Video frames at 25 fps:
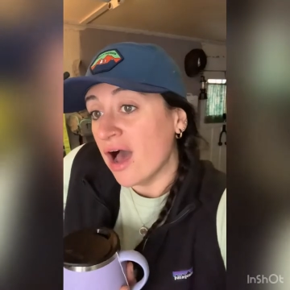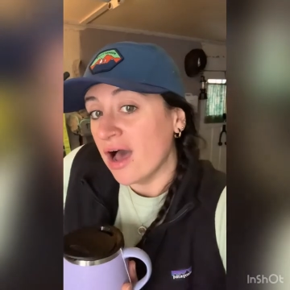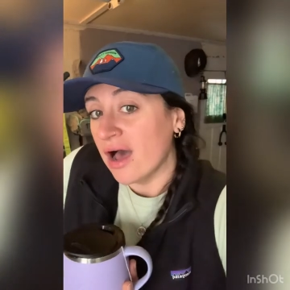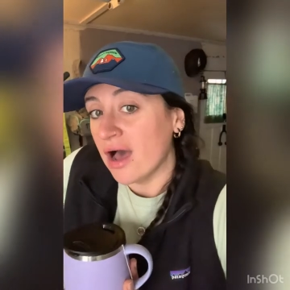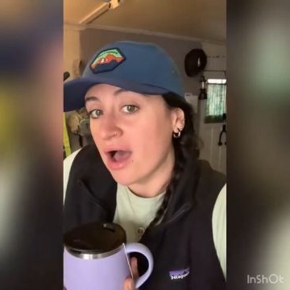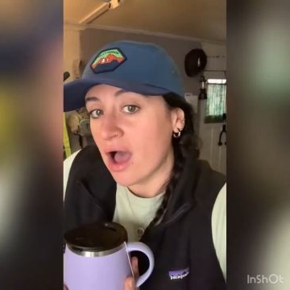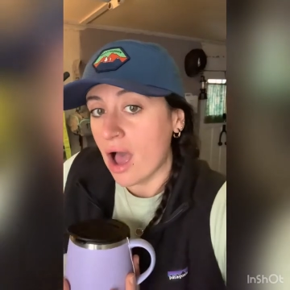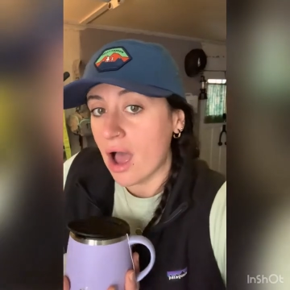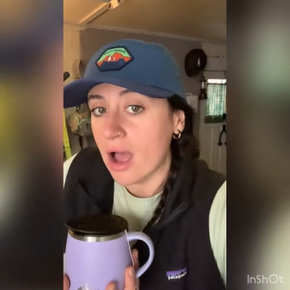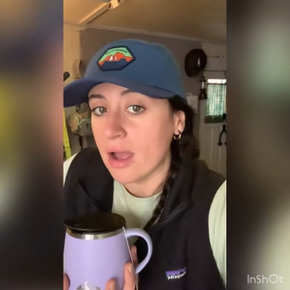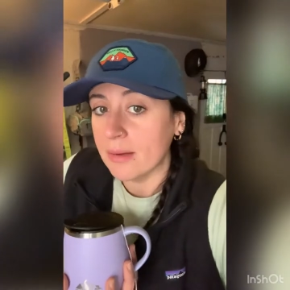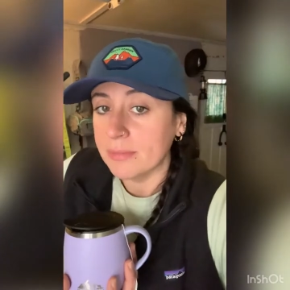
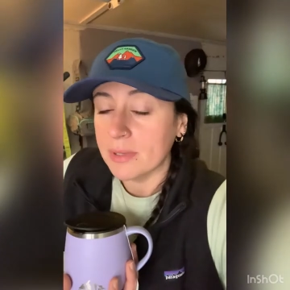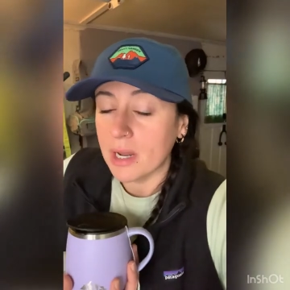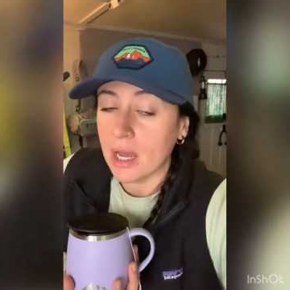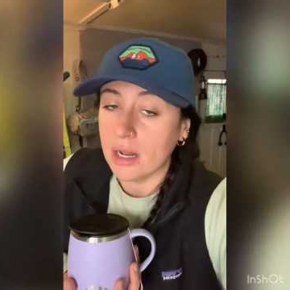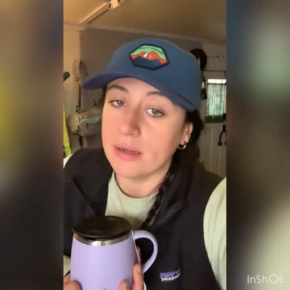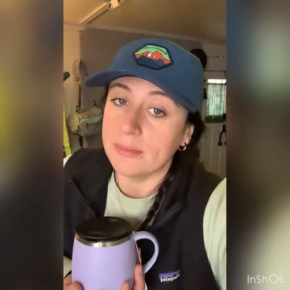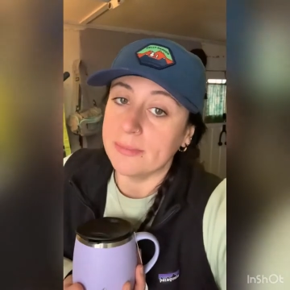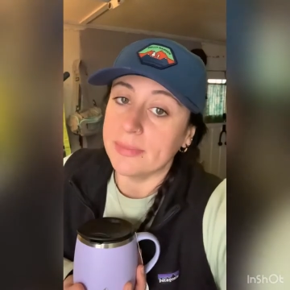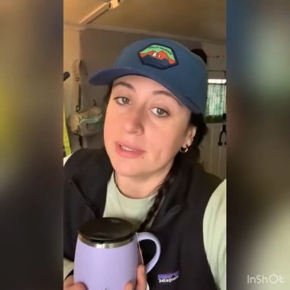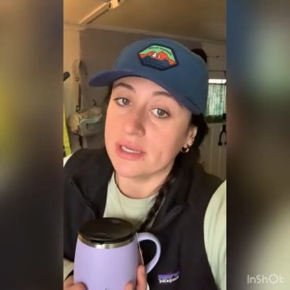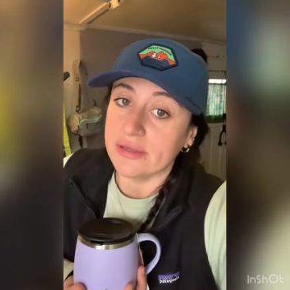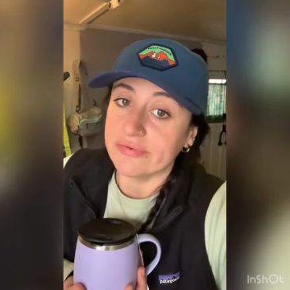I'm not a
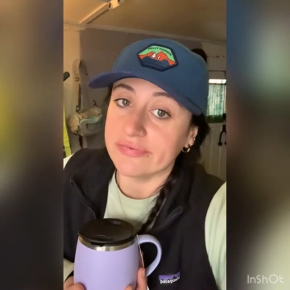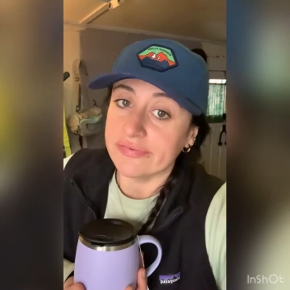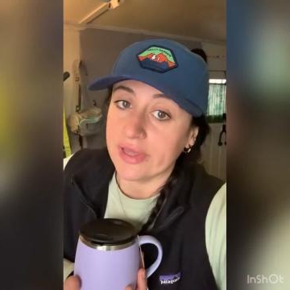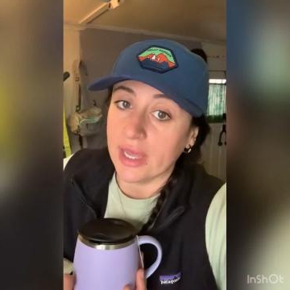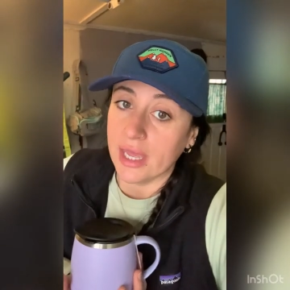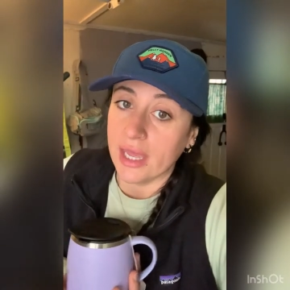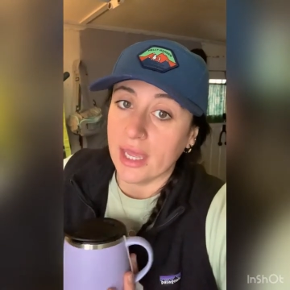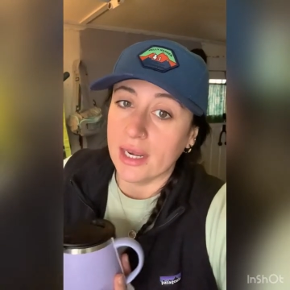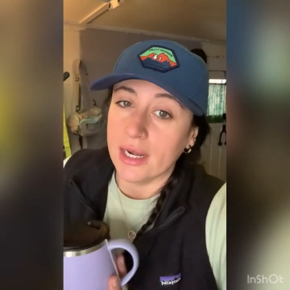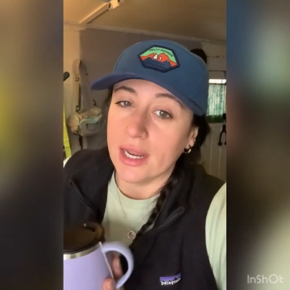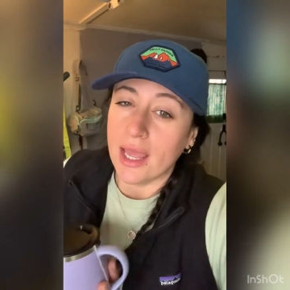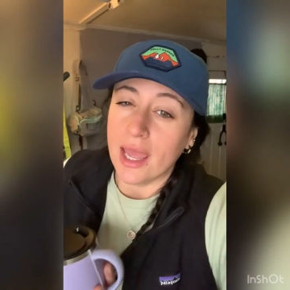big
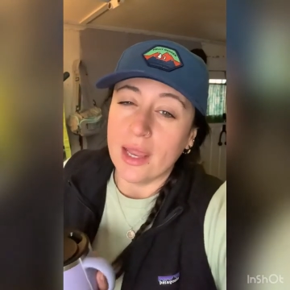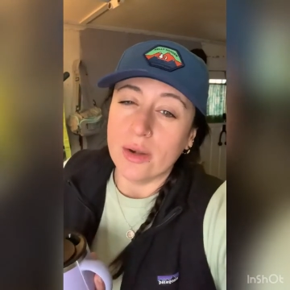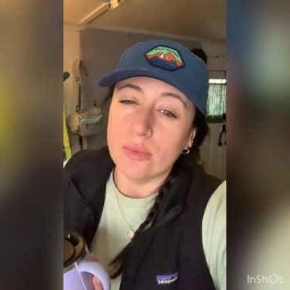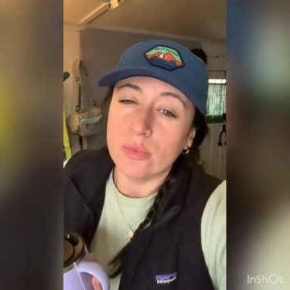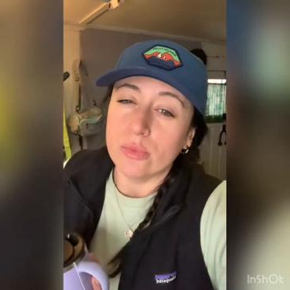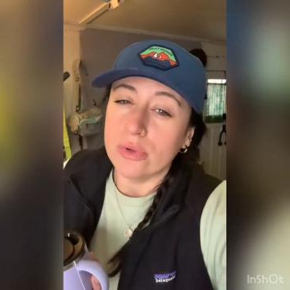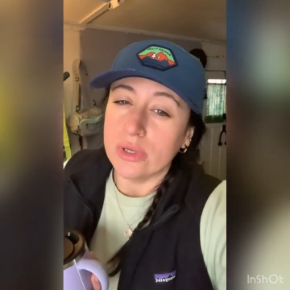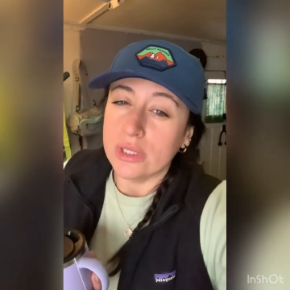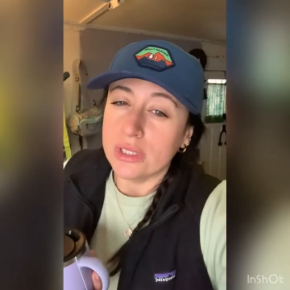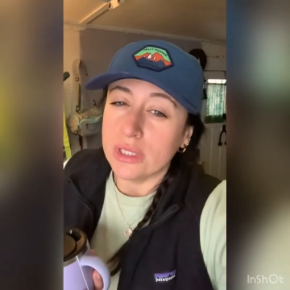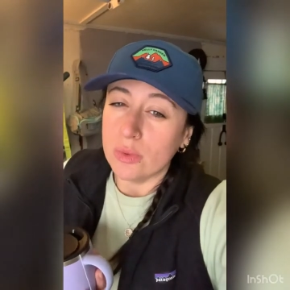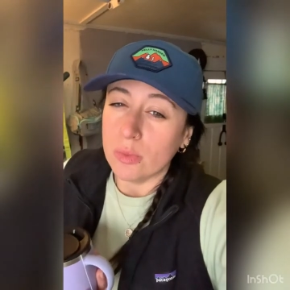fan. And
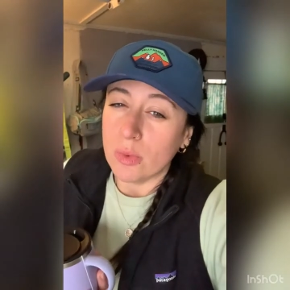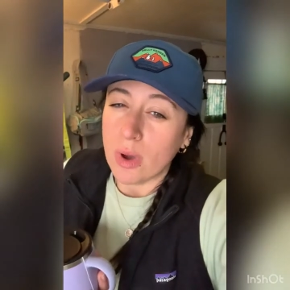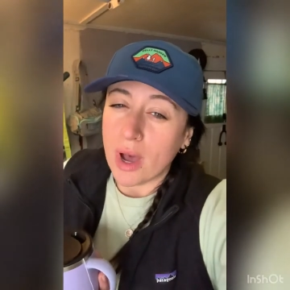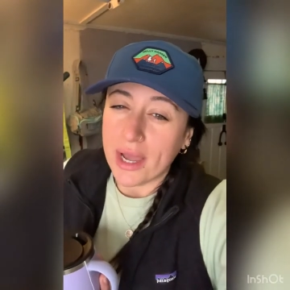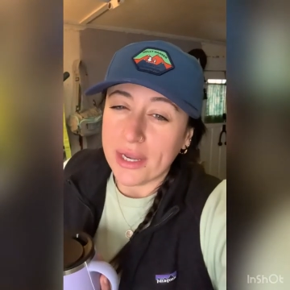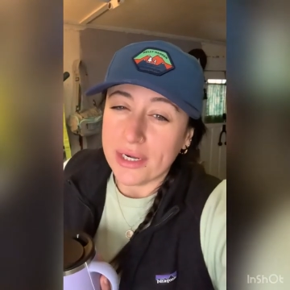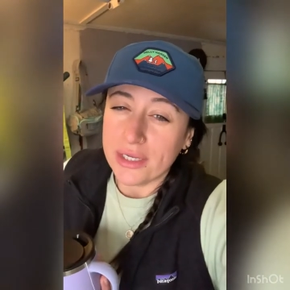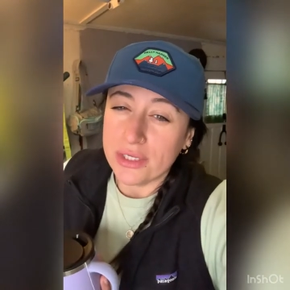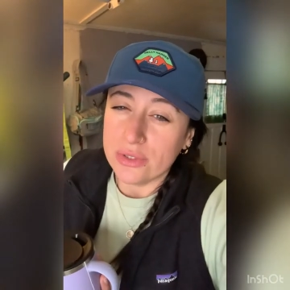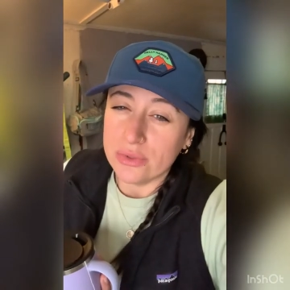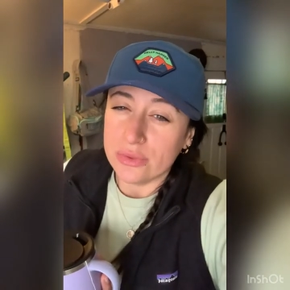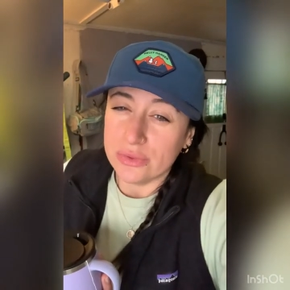really, why do
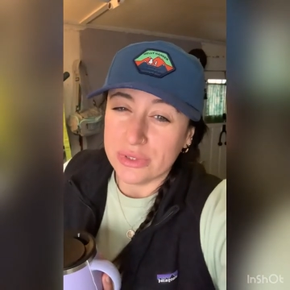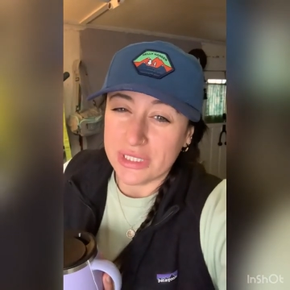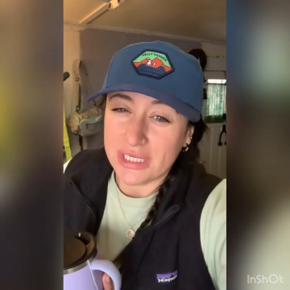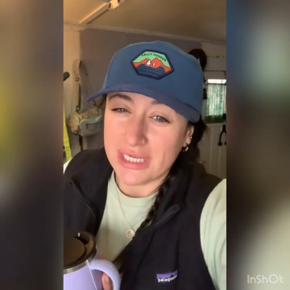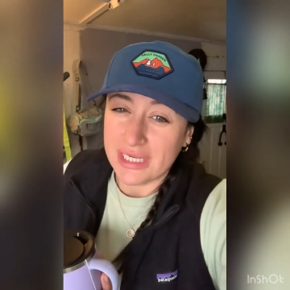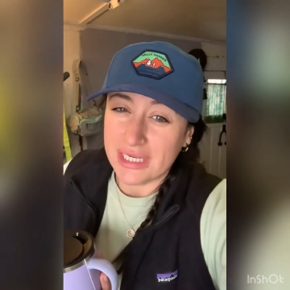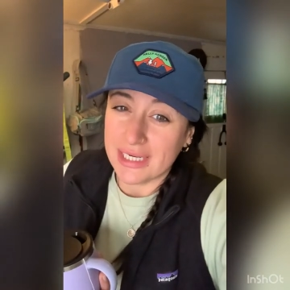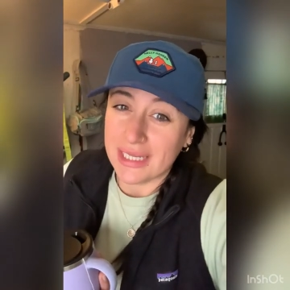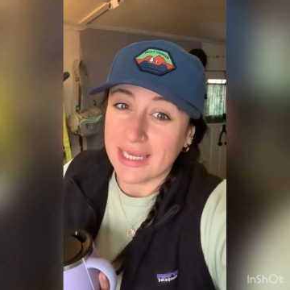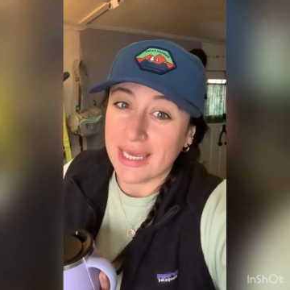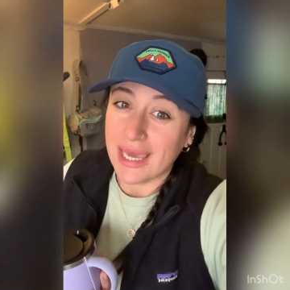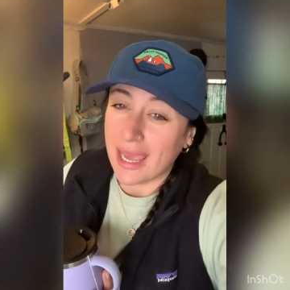you
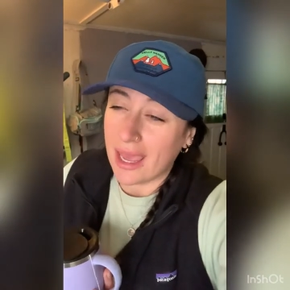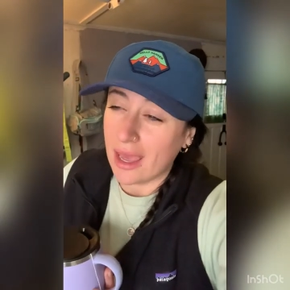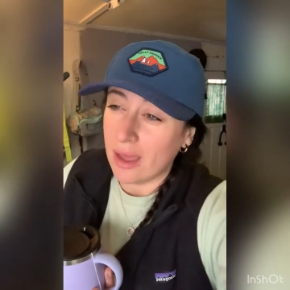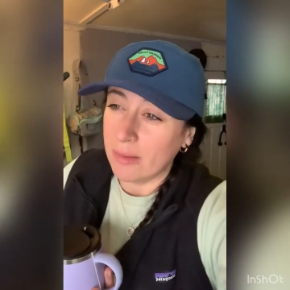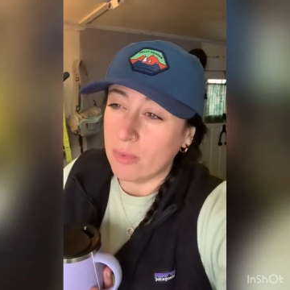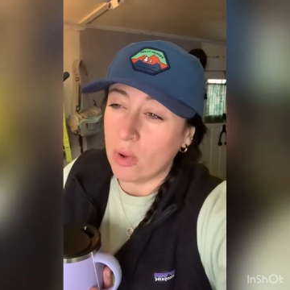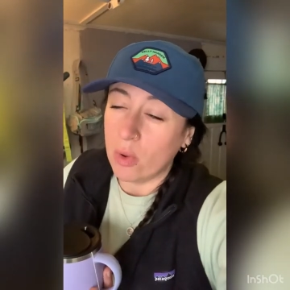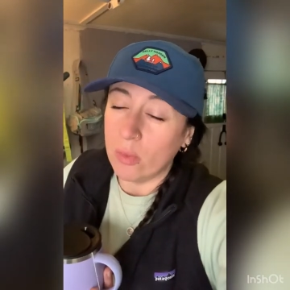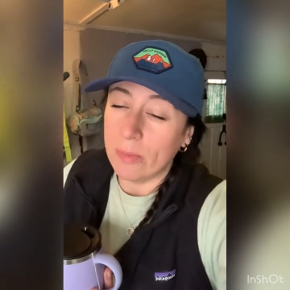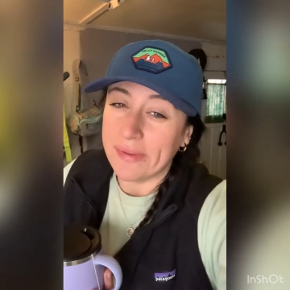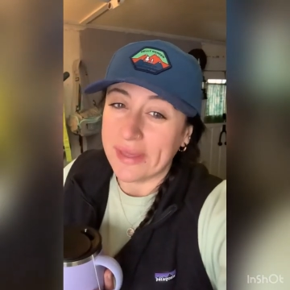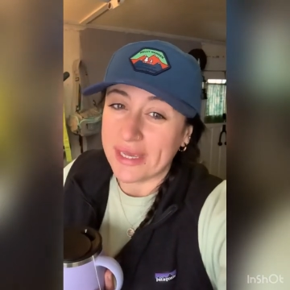need camo
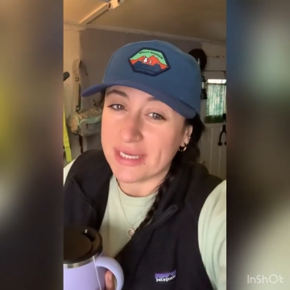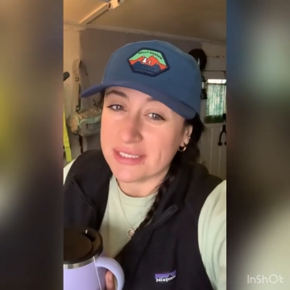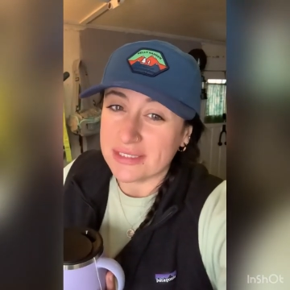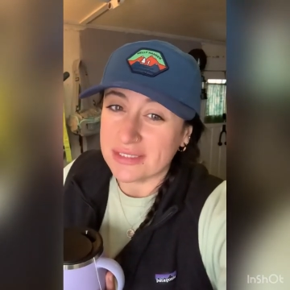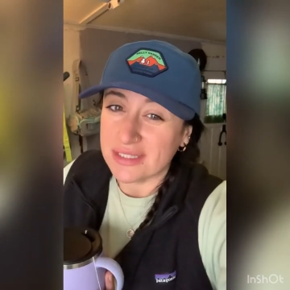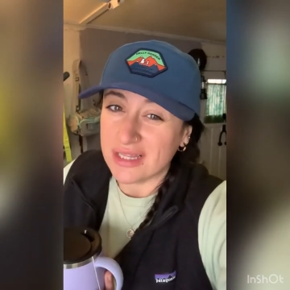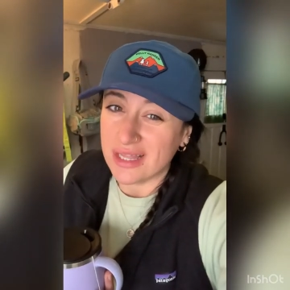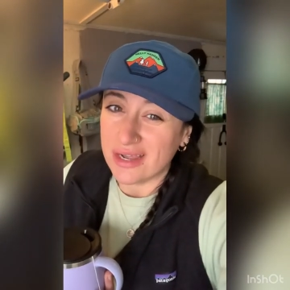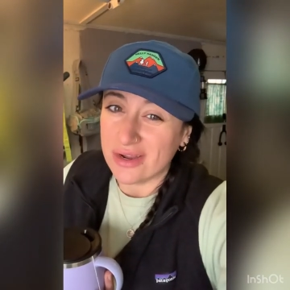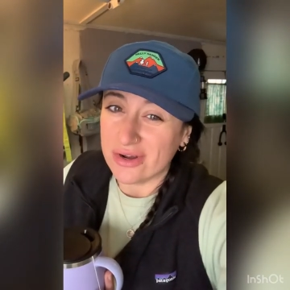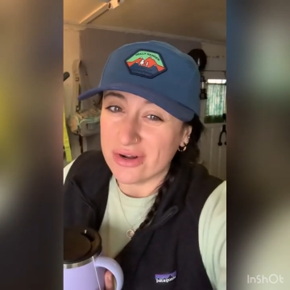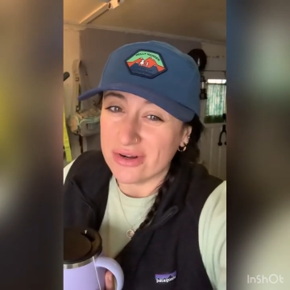base
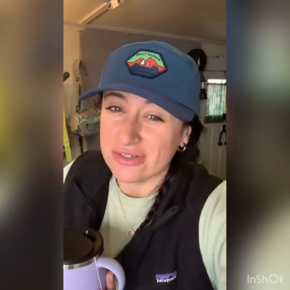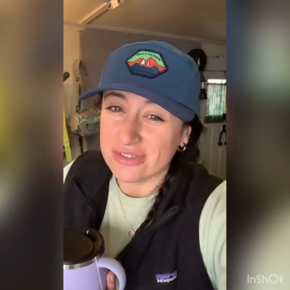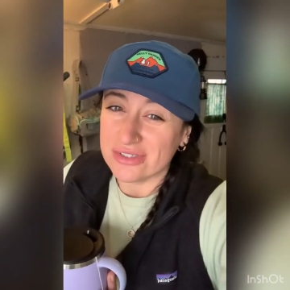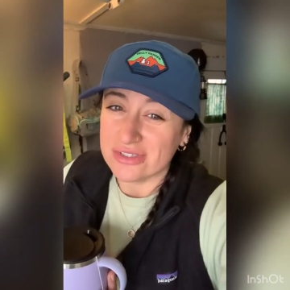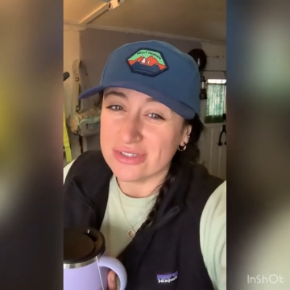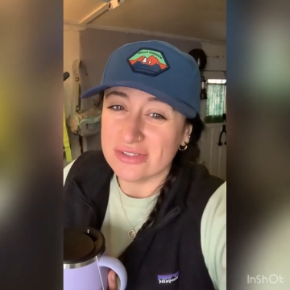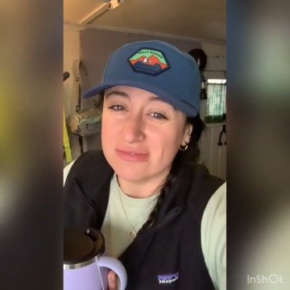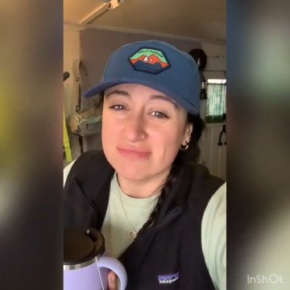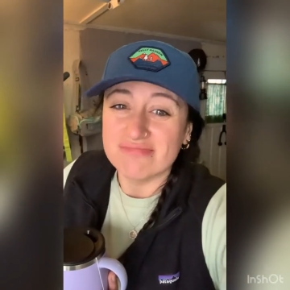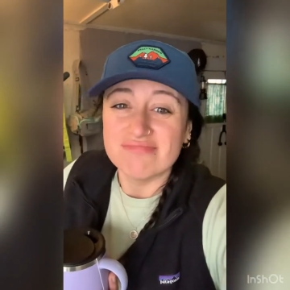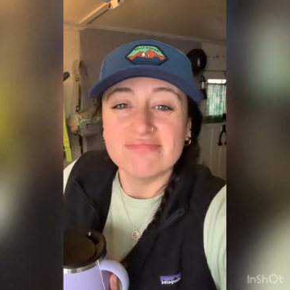layers?